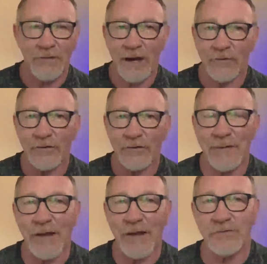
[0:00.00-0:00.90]
And then you got
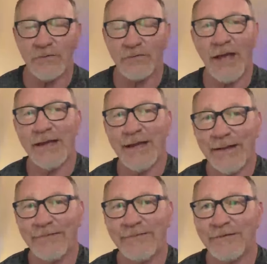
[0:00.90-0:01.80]
to hire some
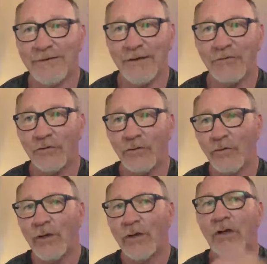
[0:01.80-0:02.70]
outside
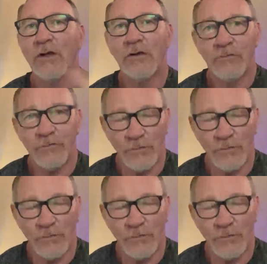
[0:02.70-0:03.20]
entity to